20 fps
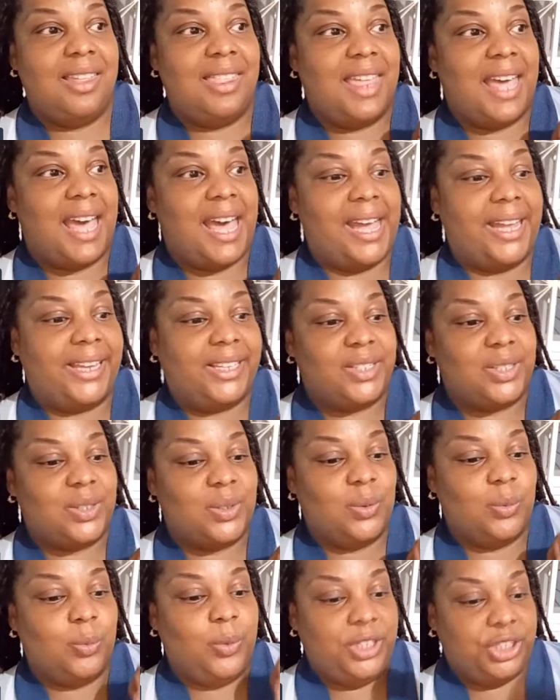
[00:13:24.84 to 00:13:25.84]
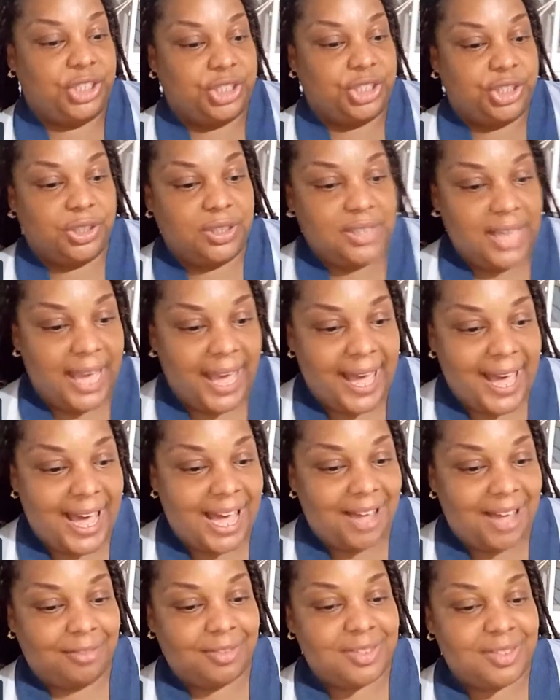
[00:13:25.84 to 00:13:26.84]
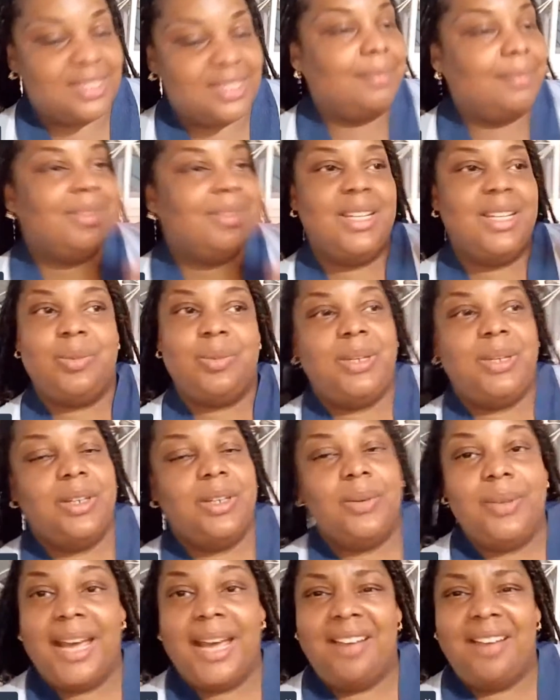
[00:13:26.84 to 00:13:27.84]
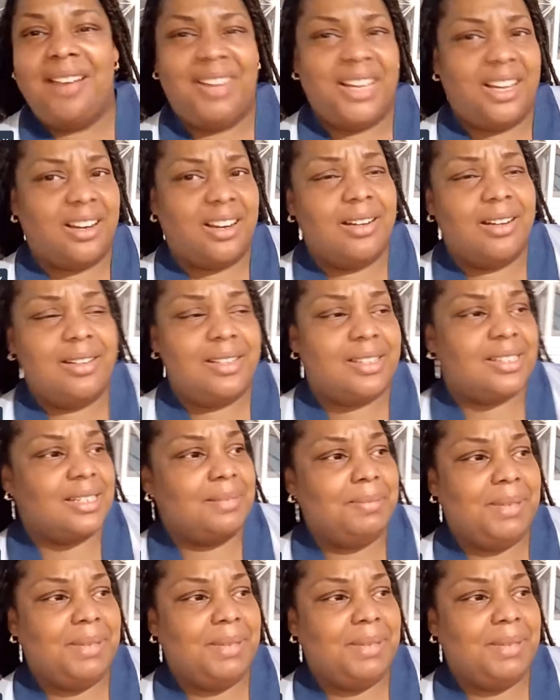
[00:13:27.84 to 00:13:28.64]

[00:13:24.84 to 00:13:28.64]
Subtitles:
that we should have, some things we don't have, like curtains.